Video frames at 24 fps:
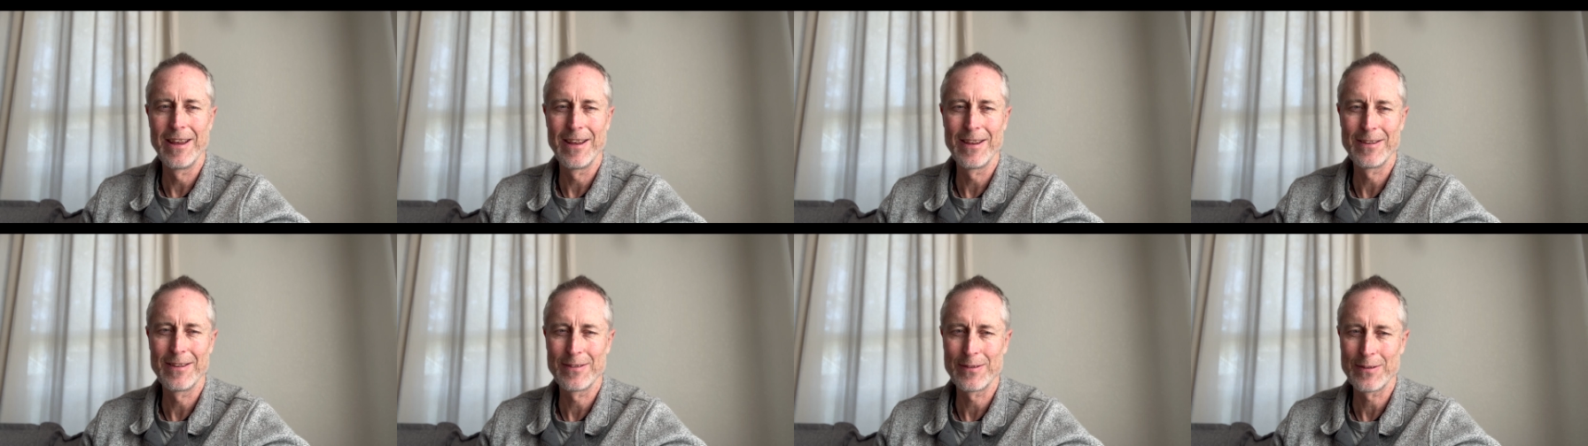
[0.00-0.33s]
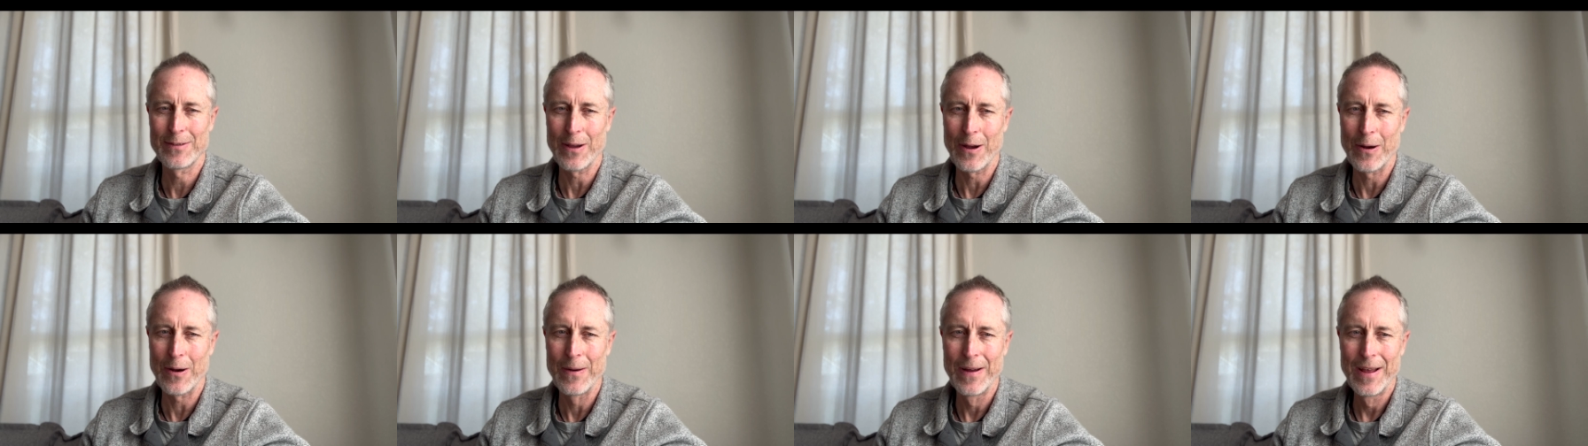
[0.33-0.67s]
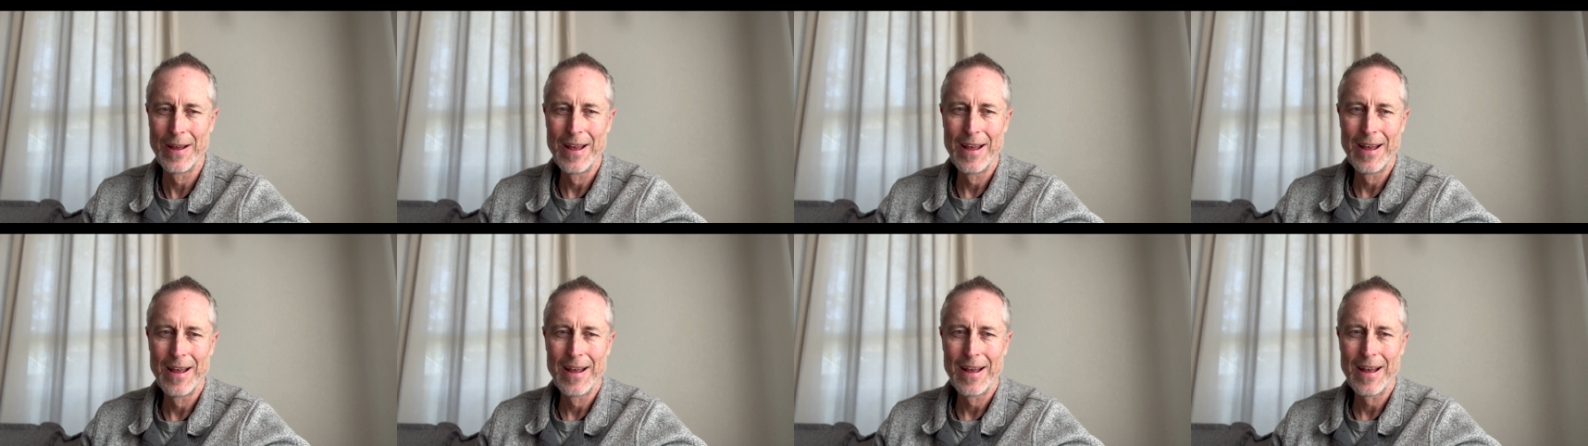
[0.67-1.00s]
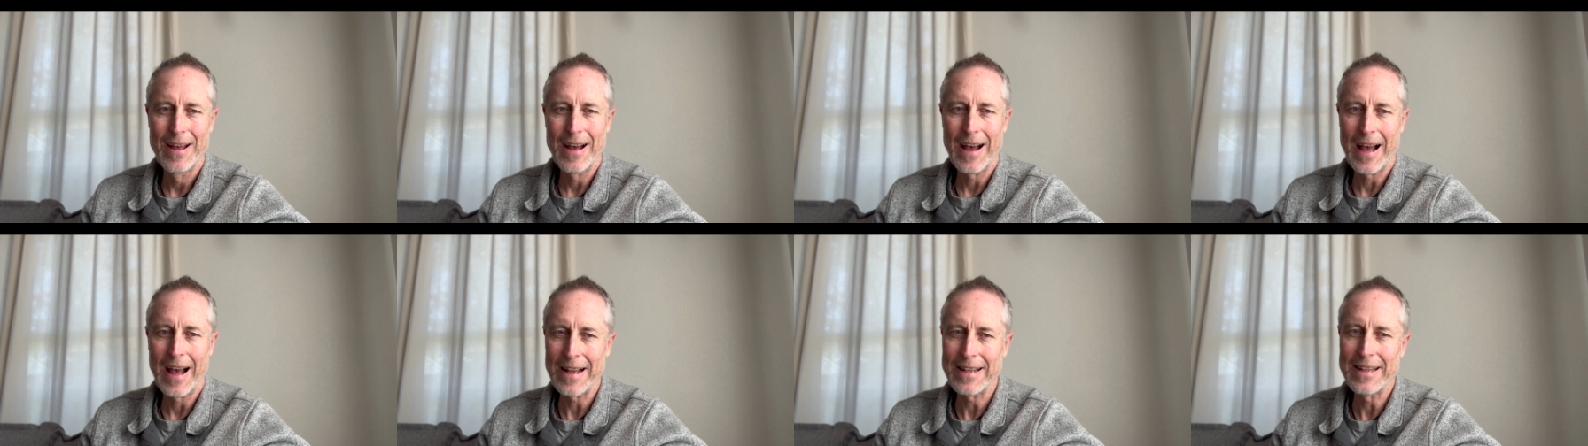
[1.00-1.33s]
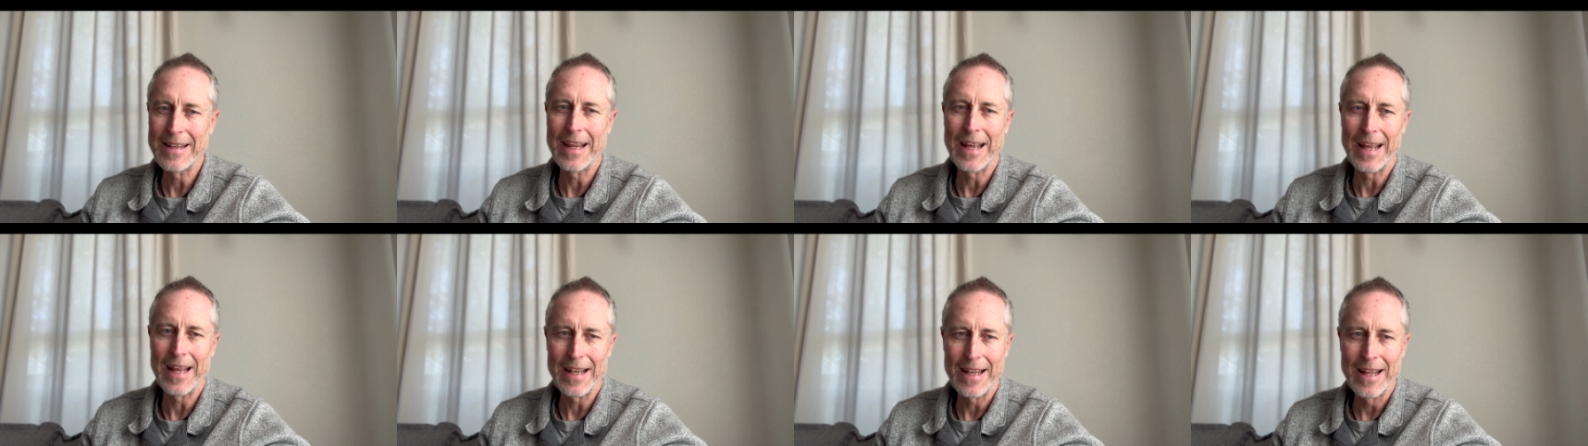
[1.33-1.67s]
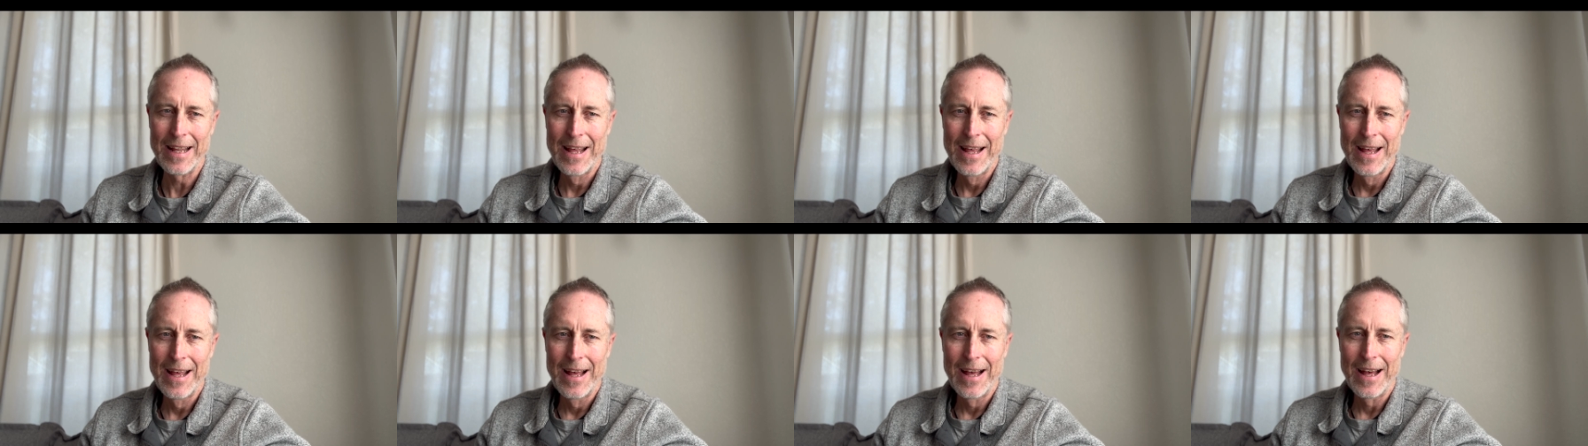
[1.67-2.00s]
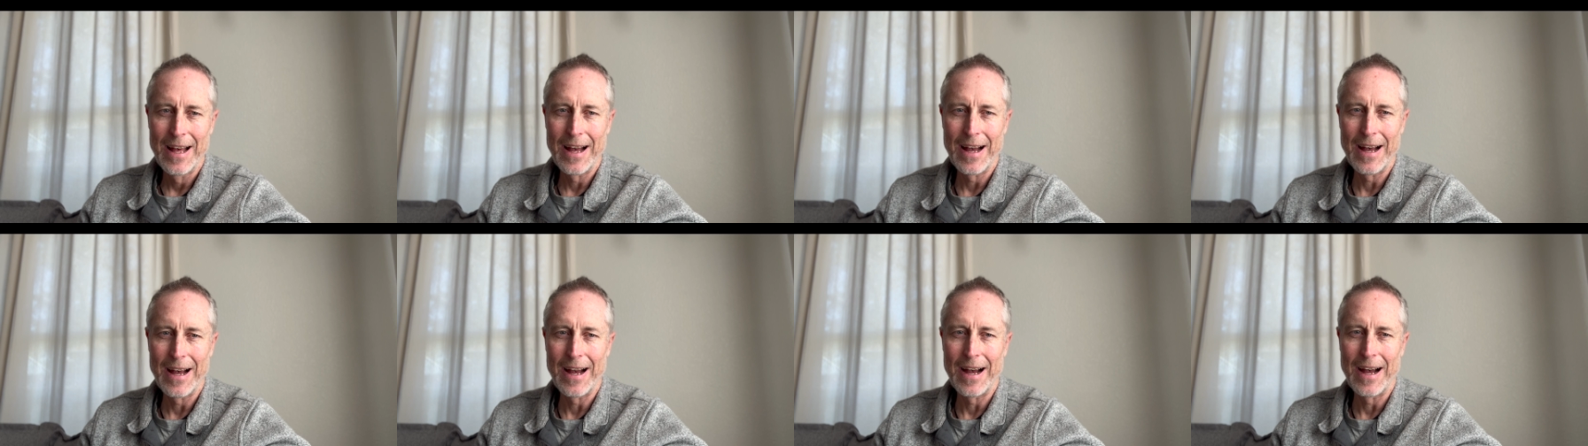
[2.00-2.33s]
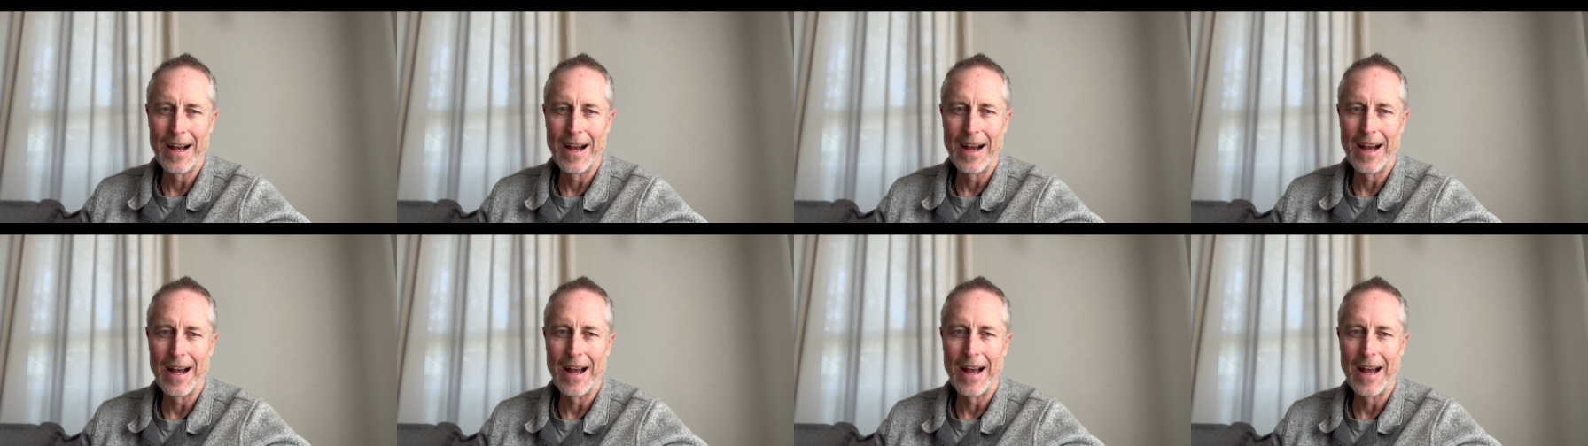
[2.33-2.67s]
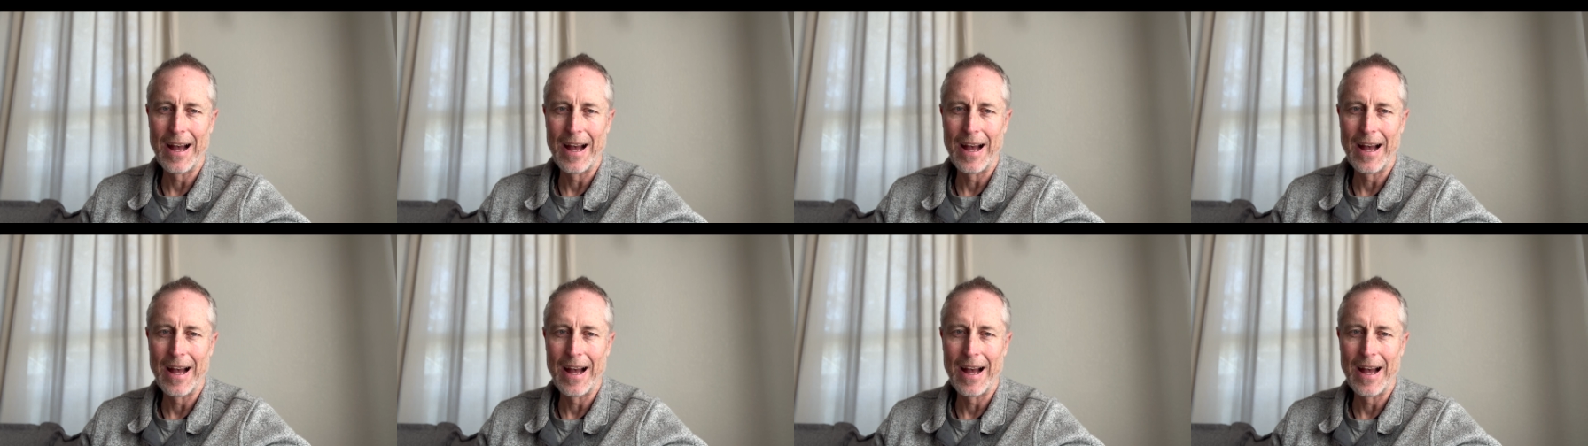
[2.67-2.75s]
so I did. Uh,